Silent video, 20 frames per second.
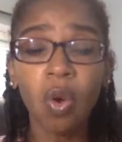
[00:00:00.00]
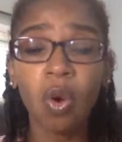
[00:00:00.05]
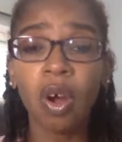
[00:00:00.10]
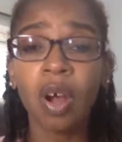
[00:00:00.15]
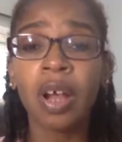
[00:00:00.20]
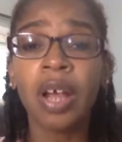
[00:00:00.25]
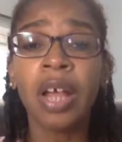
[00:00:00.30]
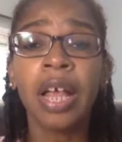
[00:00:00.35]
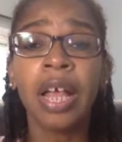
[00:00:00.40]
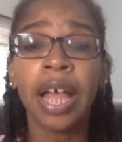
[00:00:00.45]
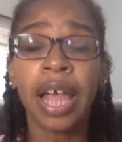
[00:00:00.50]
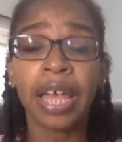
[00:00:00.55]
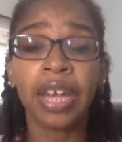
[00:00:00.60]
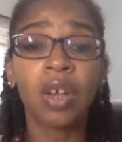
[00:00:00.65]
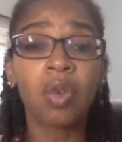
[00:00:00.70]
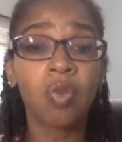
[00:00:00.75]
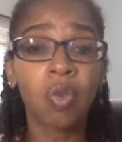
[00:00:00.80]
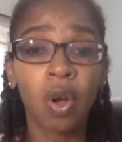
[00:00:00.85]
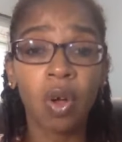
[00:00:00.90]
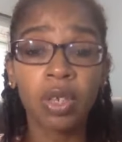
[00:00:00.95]
or
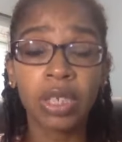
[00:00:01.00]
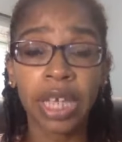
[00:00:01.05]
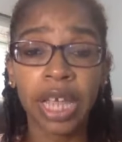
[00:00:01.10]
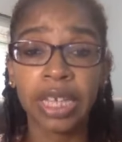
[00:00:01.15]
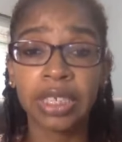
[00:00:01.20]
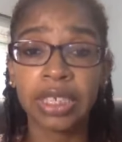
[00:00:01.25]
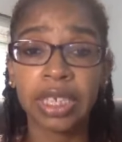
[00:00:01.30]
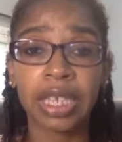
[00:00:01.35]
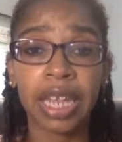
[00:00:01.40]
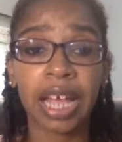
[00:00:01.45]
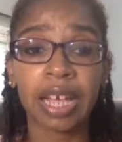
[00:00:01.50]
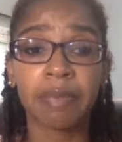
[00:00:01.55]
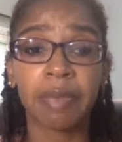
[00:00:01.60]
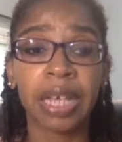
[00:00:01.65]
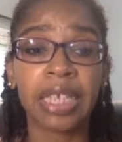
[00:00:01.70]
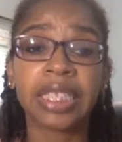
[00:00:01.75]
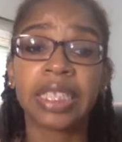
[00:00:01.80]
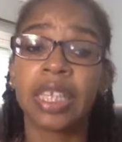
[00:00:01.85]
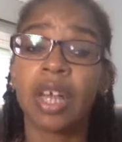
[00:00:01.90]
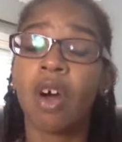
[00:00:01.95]
an enrolled agent like
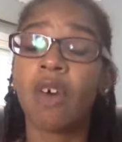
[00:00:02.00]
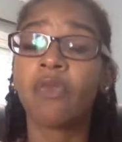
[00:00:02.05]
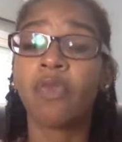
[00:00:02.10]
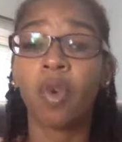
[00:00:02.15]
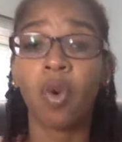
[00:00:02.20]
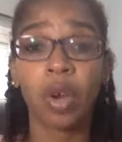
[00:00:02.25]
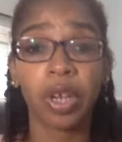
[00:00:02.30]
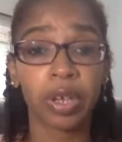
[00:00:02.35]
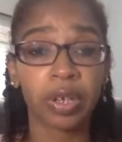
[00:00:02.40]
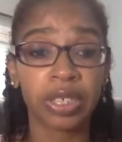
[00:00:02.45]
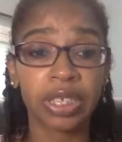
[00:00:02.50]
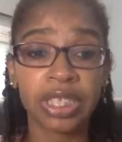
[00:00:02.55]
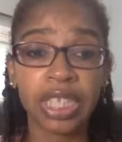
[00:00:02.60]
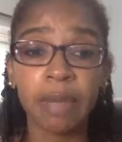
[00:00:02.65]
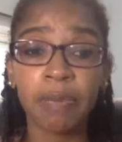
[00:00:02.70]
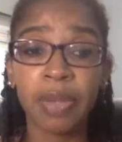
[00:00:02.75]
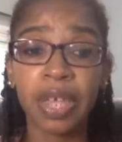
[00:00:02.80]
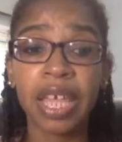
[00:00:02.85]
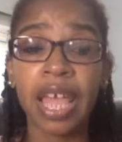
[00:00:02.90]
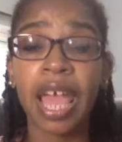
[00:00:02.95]
myself or your
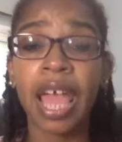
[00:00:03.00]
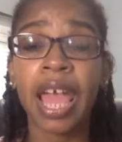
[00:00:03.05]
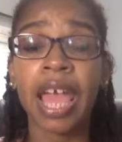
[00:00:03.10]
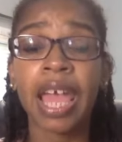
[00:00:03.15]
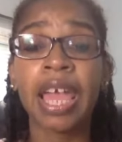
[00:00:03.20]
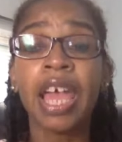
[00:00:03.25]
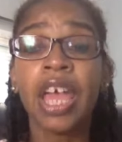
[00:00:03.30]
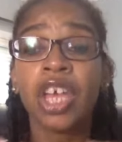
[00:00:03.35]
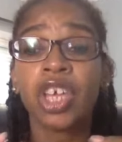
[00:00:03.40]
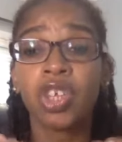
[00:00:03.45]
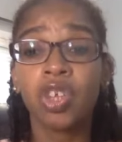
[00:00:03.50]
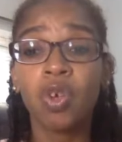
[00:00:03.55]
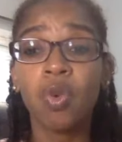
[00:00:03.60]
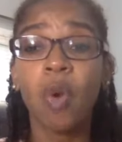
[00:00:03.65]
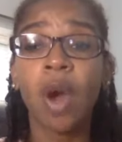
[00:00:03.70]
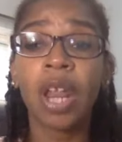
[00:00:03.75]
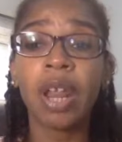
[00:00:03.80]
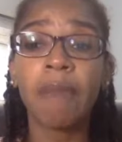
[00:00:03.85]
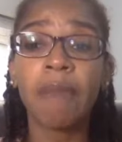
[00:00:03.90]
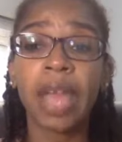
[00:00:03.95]
CPA. You
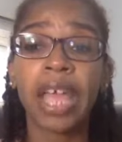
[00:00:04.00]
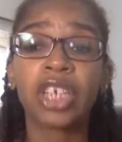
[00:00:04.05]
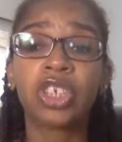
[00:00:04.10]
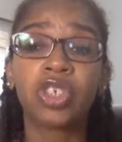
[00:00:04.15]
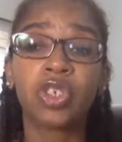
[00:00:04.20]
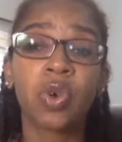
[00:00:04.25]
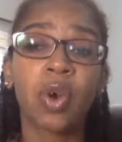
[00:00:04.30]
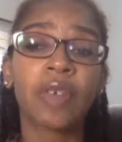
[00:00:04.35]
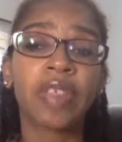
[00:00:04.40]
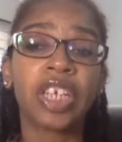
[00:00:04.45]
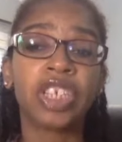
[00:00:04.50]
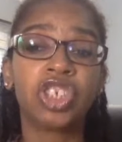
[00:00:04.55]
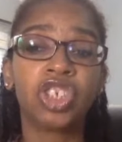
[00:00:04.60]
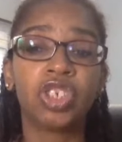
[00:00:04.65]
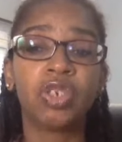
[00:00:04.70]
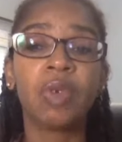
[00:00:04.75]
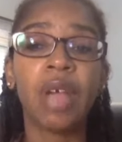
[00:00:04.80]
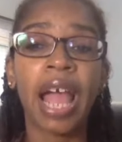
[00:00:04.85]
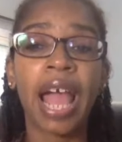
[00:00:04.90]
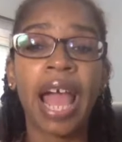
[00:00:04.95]
want to make sure
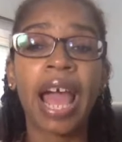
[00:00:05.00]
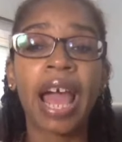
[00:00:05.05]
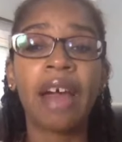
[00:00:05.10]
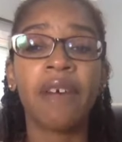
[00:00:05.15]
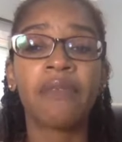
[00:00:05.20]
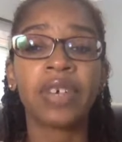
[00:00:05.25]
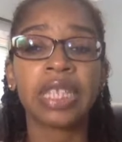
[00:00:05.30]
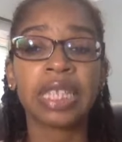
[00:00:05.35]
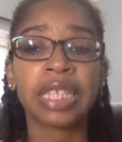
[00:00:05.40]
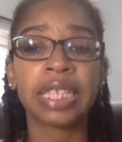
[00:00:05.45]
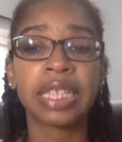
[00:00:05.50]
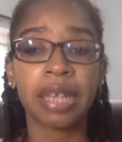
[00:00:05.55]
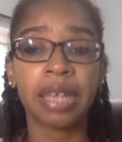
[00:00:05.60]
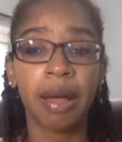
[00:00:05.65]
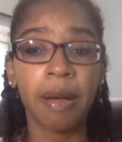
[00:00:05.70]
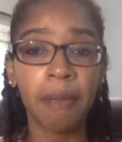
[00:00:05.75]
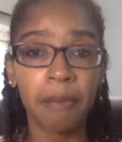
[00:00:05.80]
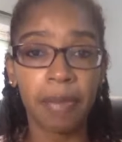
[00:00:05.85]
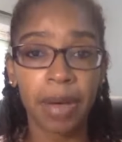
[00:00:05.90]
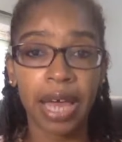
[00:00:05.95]
that you have
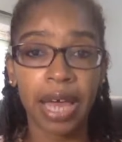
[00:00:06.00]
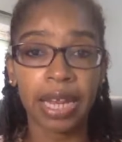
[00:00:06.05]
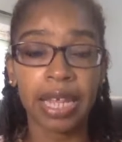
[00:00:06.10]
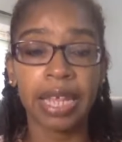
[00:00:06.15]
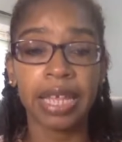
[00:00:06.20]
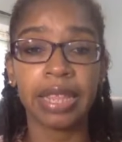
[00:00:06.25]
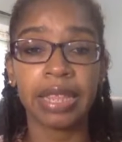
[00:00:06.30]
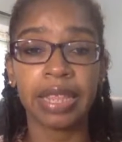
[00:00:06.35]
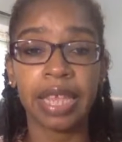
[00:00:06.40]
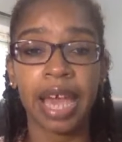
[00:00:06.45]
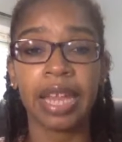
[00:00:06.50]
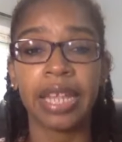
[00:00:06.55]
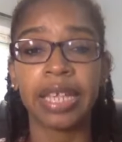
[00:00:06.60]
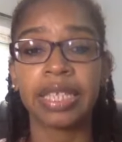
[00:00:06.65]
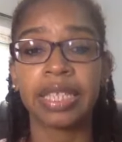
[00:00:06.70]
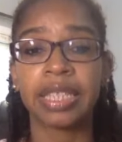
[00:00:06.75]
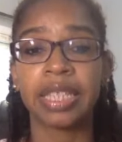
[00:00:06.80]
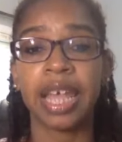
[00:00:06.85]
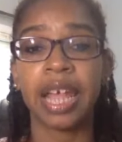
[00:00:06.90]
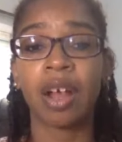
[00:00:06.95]
somebody that
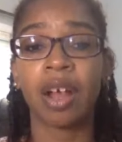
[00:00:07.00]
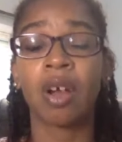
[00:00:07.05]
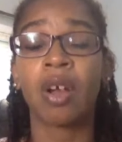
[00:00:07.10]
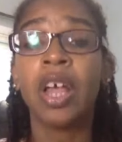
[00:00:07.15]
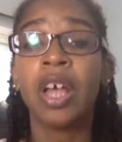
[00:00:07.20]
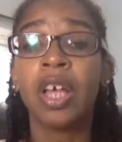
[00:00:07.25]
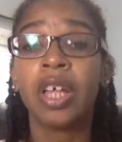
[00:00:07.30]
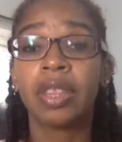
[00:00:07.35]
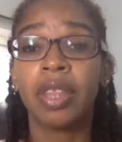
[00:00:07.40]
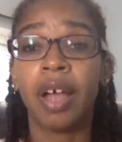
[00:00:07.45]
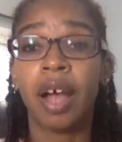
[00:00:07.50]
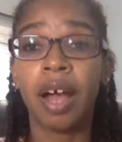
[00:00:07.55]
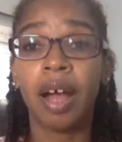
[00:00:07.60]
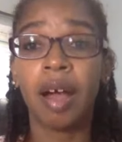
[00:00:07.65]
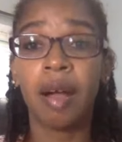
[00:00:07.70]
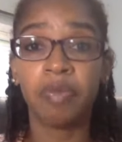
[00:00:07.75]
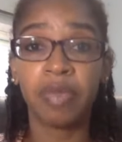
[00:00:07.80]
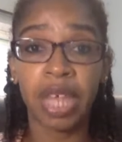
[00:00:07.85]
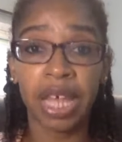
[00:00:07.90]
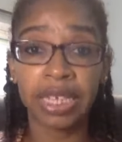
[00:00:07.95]
is there
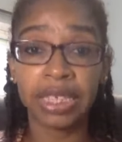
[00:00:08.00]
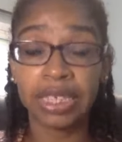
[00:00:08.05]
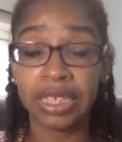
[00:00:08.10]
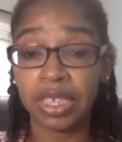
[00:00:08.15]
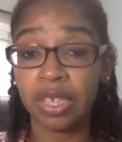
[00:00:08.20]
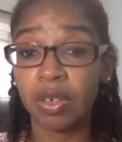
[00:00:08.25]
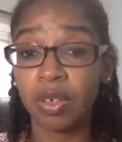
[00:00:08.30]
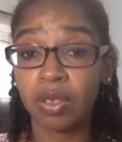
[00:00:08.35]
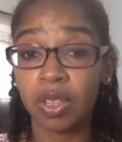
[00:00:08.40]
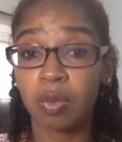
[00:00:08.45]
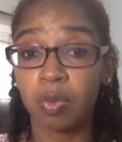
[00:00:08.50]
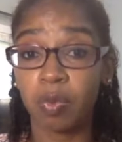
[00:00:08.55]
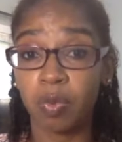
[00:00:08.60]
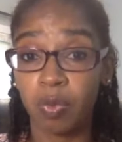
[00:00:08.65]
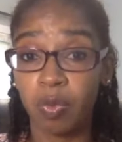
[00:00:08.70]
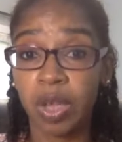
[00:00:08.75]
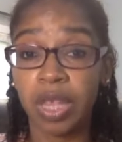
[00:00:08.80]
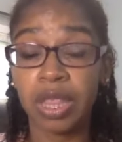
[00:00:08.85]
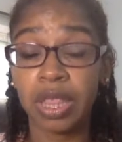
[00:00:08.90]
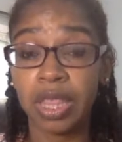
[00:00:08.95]
that deals
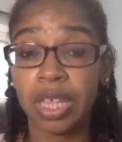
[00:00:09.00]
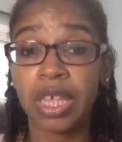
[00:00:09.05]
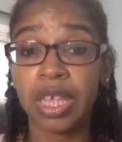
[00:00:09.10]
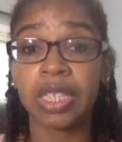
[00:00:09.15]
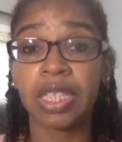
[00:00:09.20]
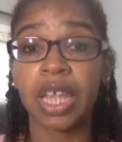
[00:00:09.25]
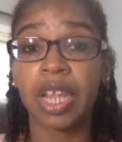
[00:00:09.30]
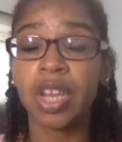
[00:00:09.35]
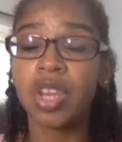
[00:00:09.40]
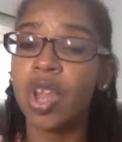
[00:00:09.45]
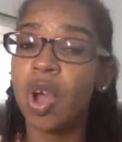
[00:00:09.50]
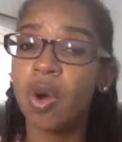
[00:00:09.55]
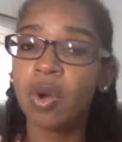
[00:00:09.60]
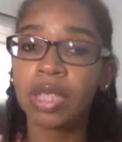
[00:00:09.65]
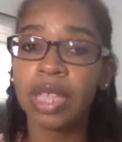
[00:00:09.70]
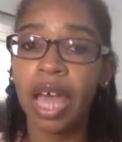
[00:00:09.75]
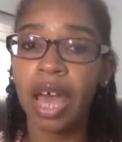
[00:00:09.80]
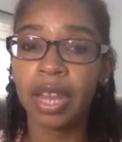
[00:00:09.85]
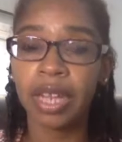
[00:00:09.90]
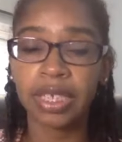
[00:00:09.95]
with this, that
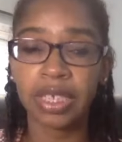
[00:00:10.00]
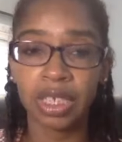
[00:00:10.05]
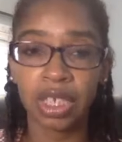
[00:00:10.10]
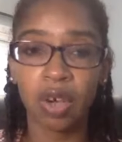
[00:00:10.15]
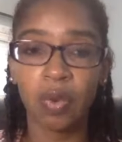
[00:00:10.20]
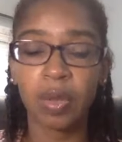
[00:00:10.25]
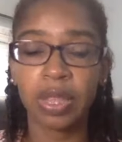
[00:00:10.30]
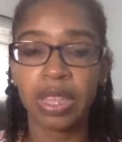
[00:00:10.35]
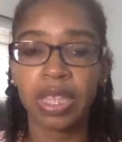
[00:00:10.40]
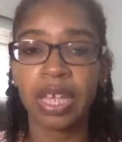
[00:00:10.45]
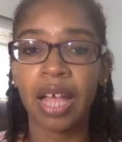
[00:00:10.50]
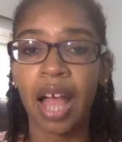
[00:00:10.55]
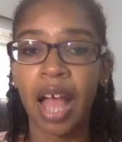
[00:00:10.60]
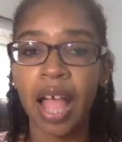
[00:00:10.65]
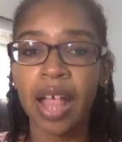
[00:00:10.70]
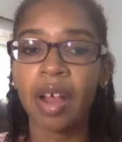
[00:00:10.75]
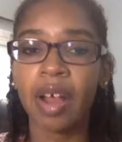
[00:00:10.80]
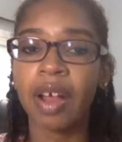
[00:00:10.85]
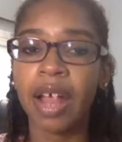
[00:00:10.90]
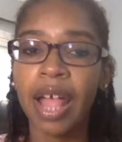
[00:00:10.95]
knows how to deal with the
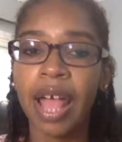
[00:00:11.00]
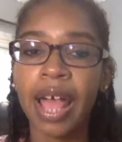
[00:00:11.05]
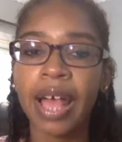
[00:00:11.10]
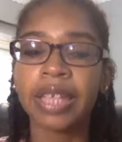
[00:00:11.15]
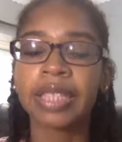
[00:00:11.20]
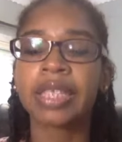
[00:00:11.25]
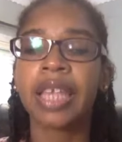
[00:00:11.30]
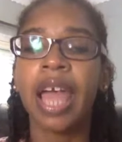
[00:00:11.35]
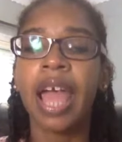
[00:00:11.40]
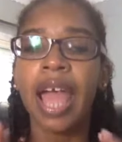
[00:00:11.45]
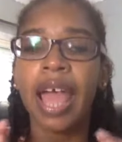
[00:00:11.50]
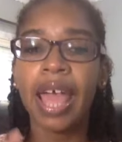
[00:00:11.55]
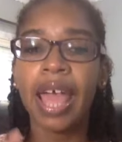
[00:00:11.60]
IRS,